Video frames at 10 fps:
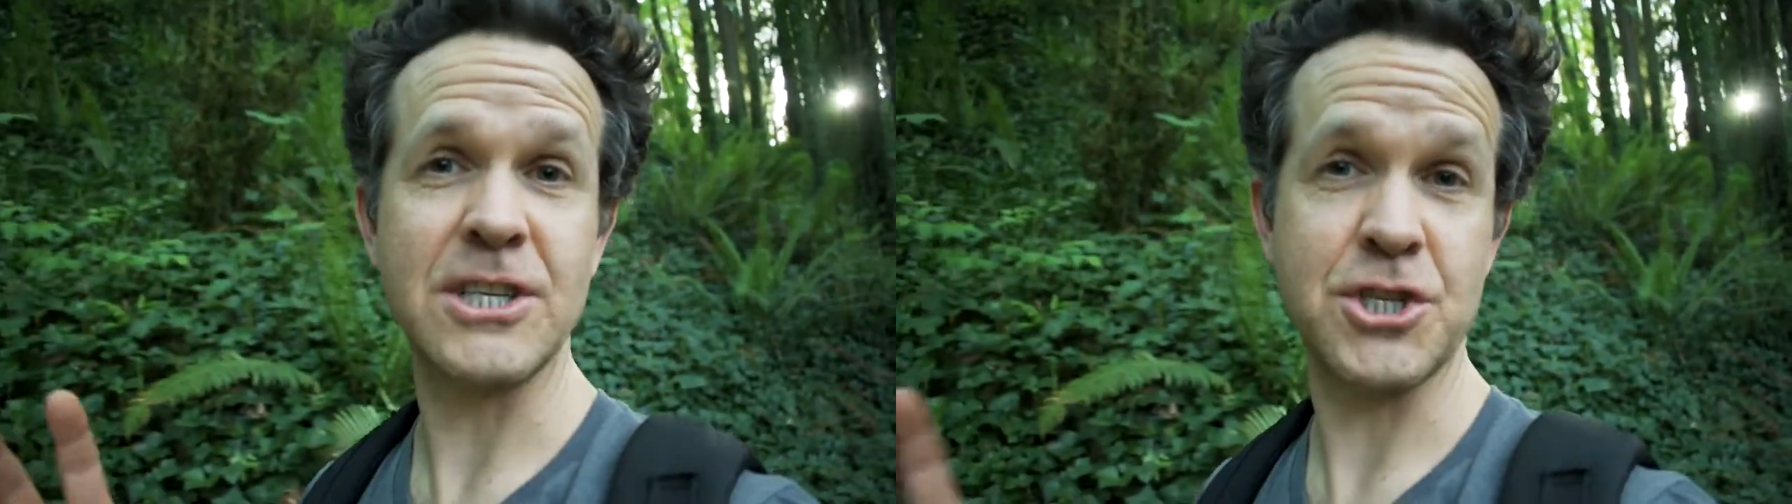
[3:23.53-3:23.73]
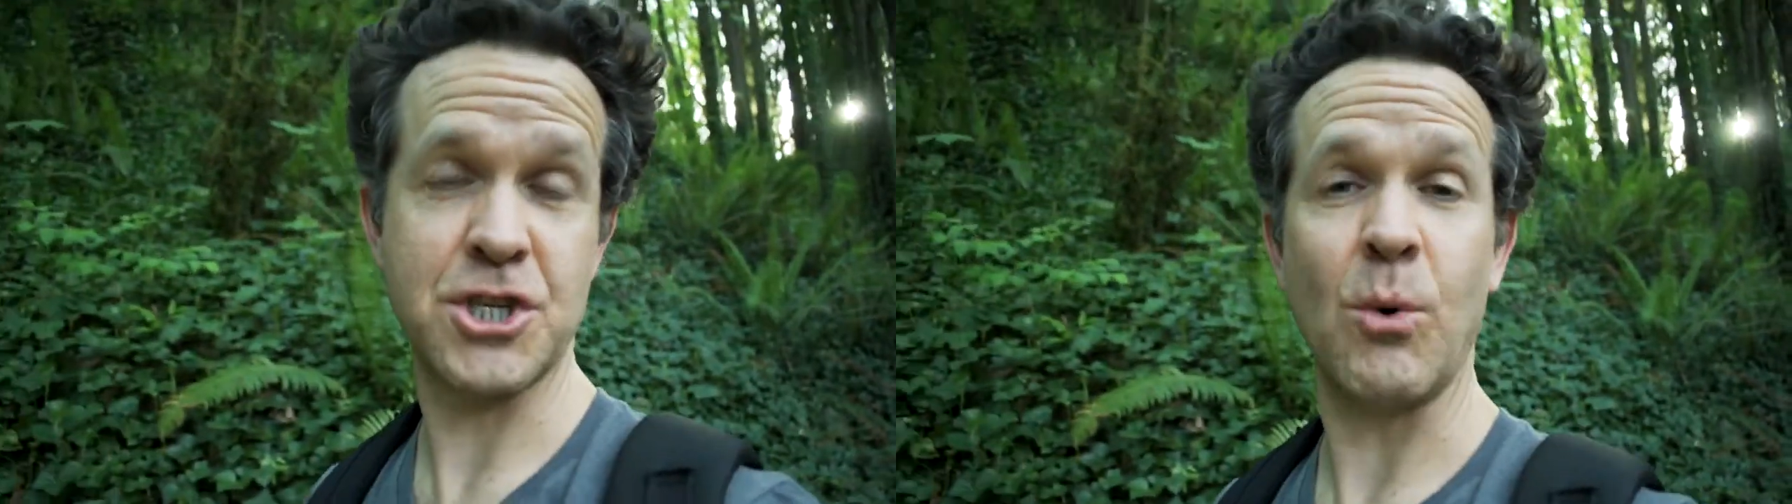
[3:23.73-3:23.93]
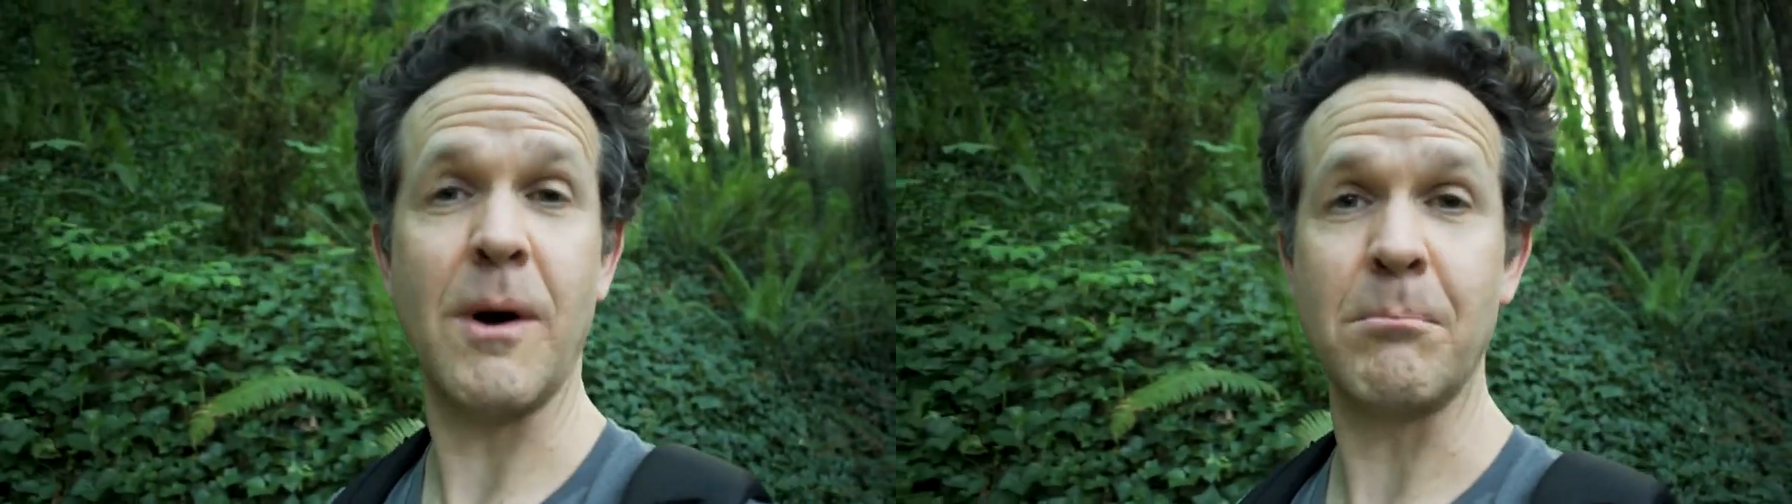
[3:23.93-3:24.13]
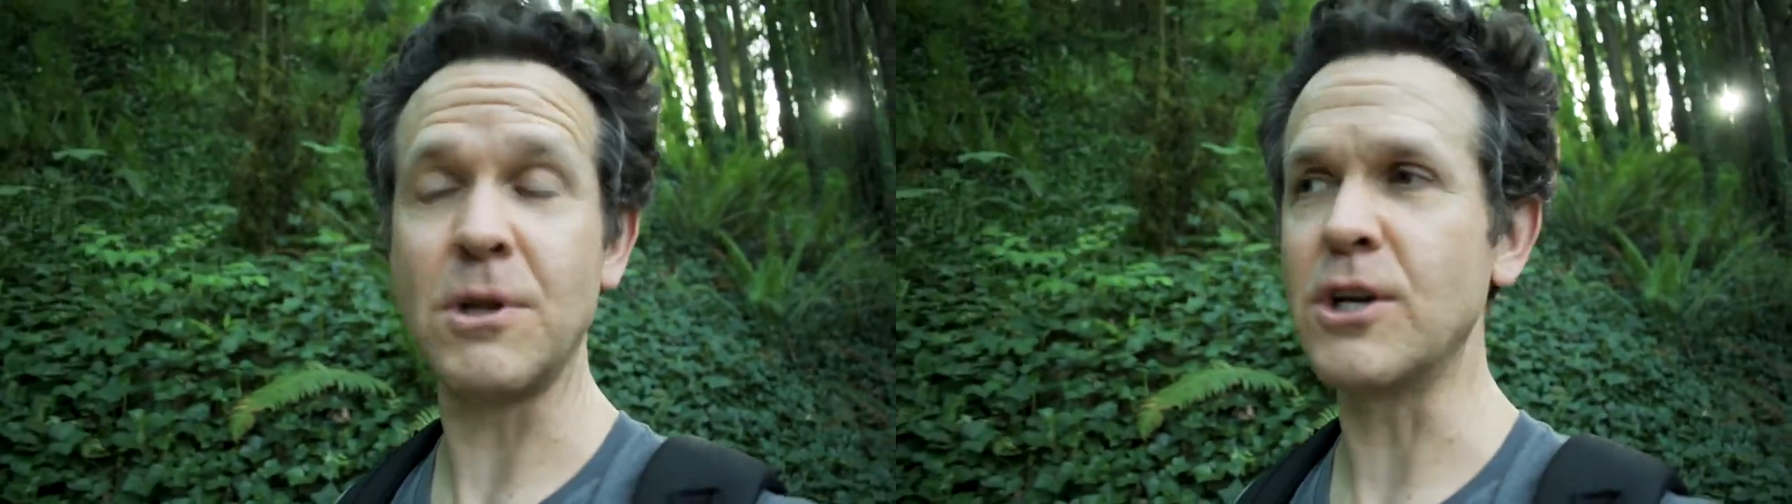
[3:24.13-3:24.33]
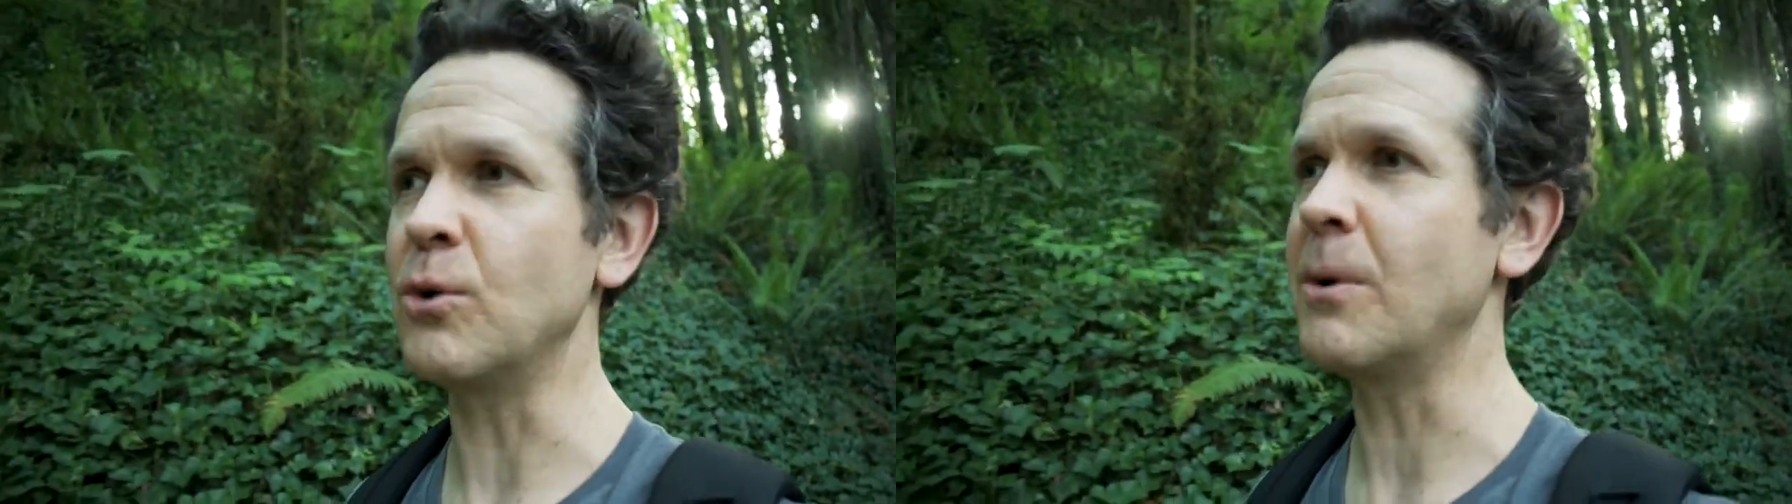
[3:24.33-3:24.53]
show up
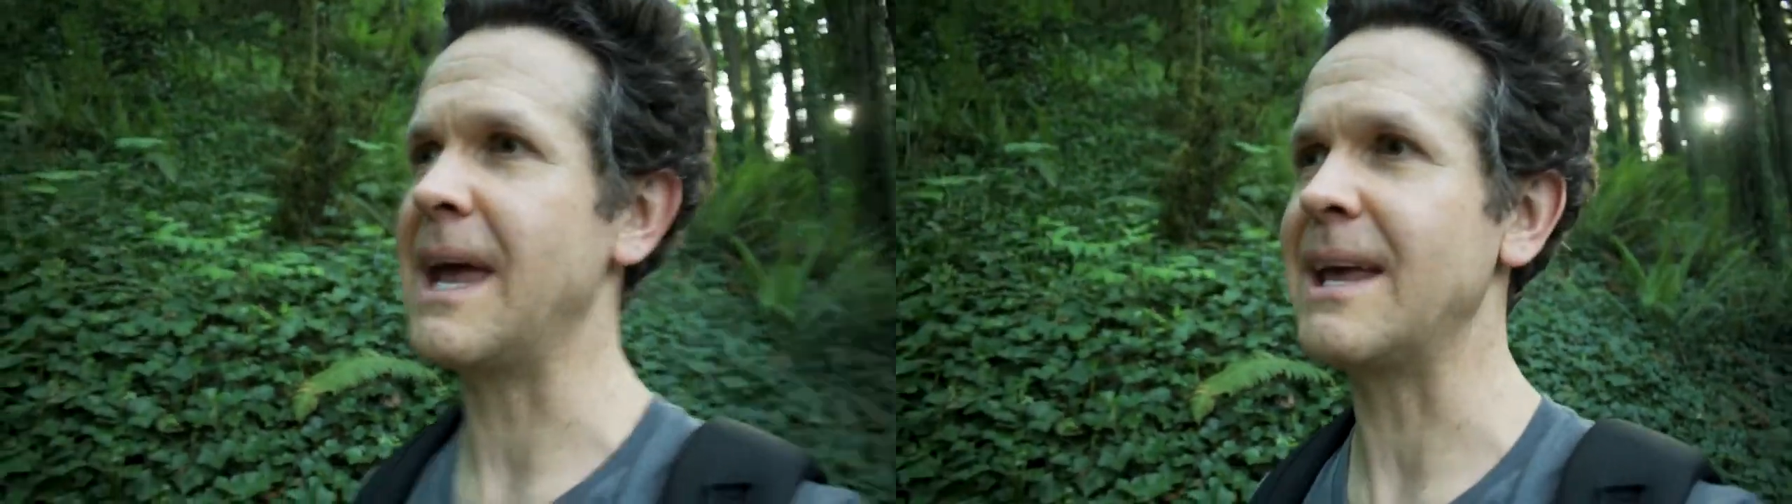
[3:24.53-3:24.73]
blue,